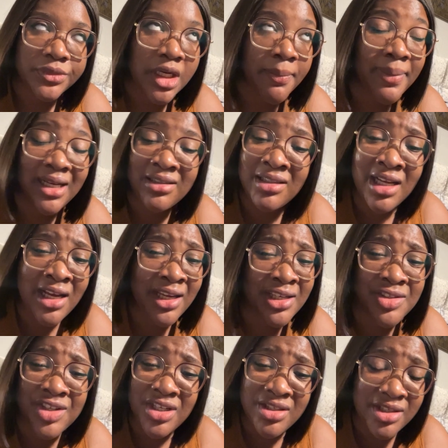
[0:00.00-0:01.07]
partner
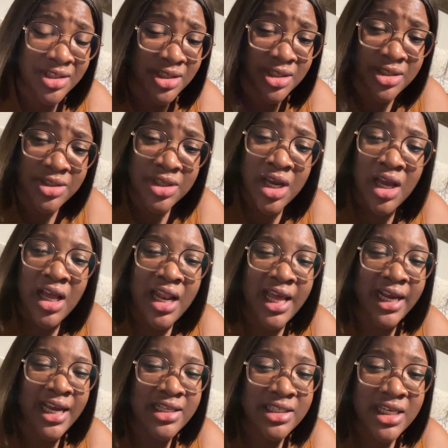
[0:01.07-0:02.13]
agencies.
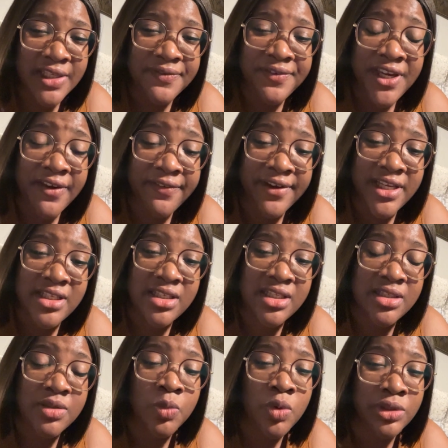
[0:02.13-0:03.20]
Like I said, VFS is
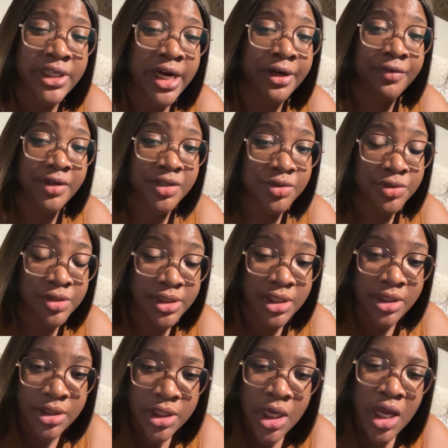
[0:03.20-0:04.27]
the one that Greece
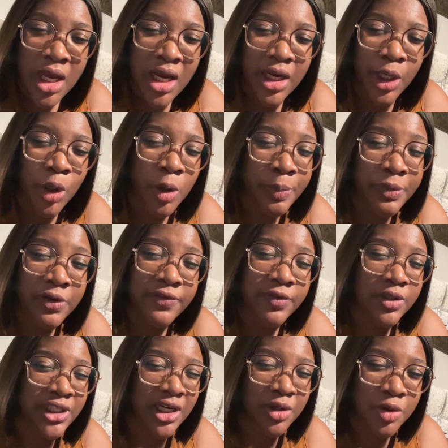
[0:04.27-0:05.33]
uses. A couple of
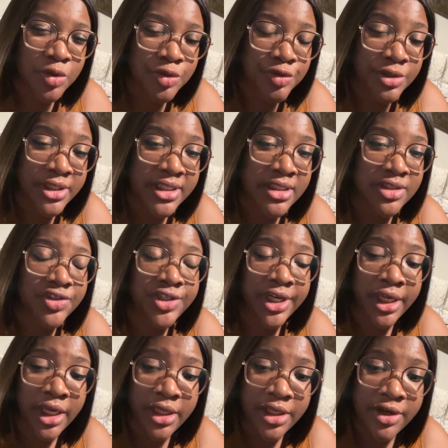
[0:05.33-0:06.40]
other countries in the
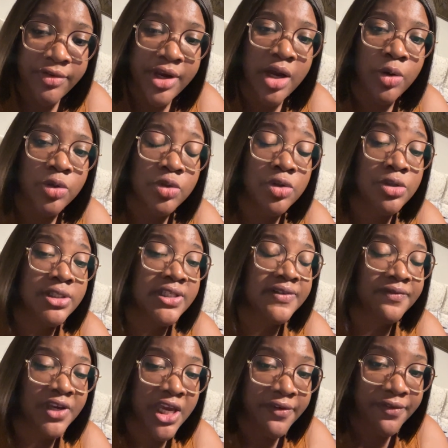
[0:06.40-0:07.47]
Schengen area also uses
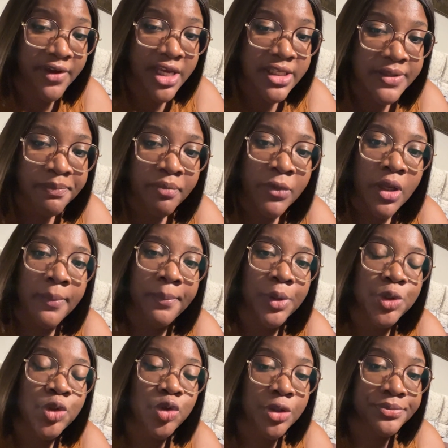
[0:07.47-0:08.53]
VFS,
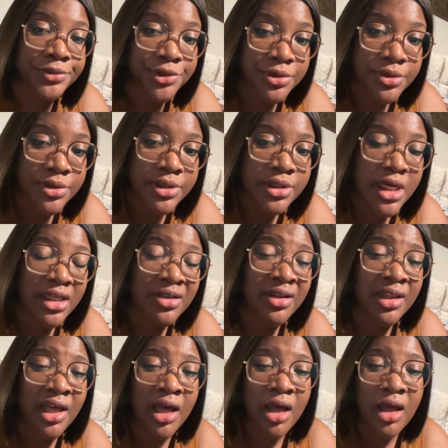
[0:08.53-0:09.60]
but some use
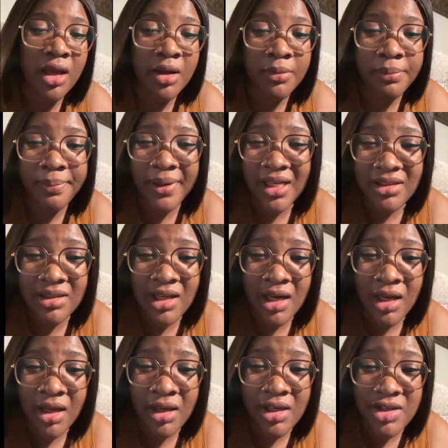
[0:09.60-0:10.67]
another
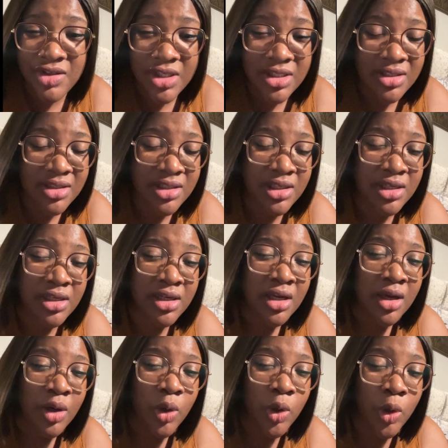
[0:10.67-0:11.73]
partner agency
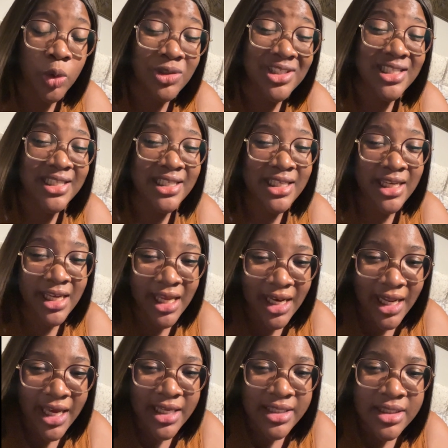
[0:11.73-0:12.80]
called
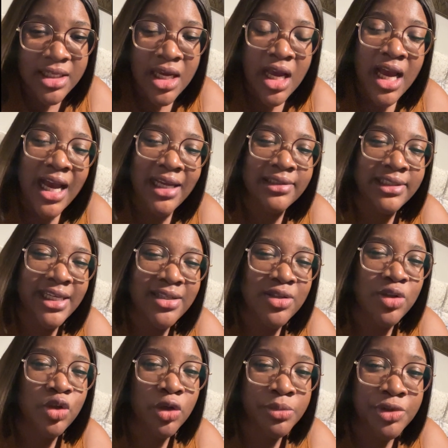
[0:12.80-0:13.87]
TLS, and then
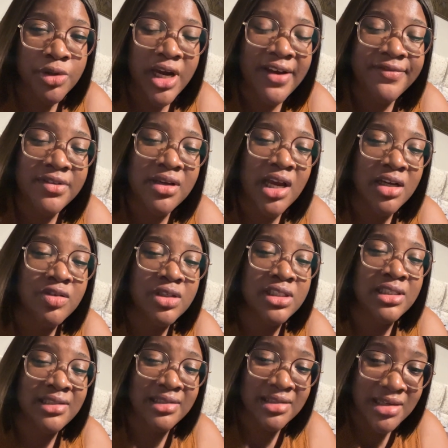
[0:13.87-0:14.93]
some you have to
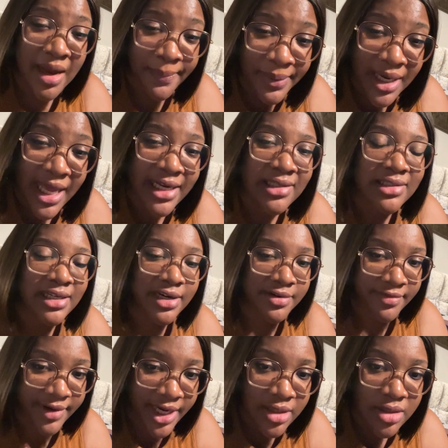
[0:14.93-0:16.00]
actually apply
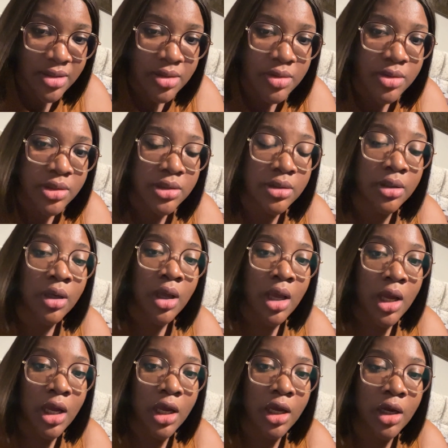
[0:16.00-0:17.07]
direct to the
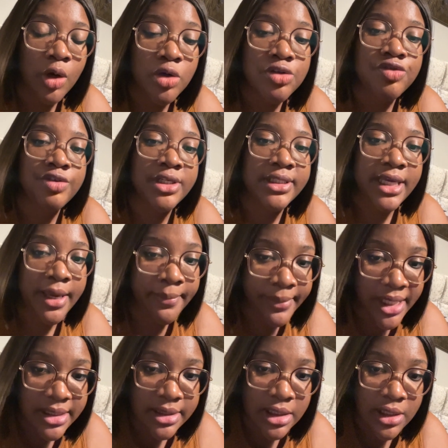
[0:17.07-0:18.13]
country's
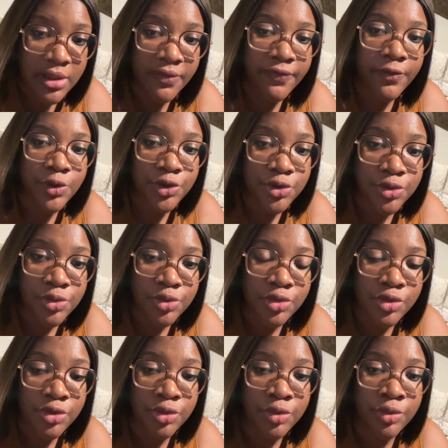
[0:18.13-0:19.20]
embassy for you
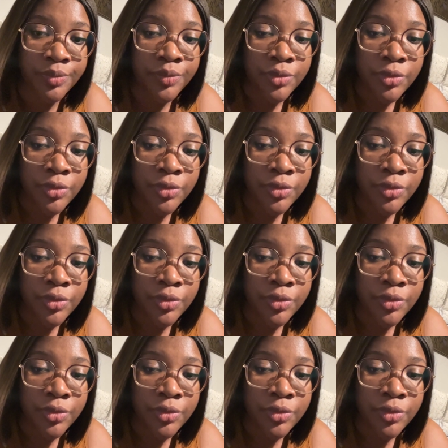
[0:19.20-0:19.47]
to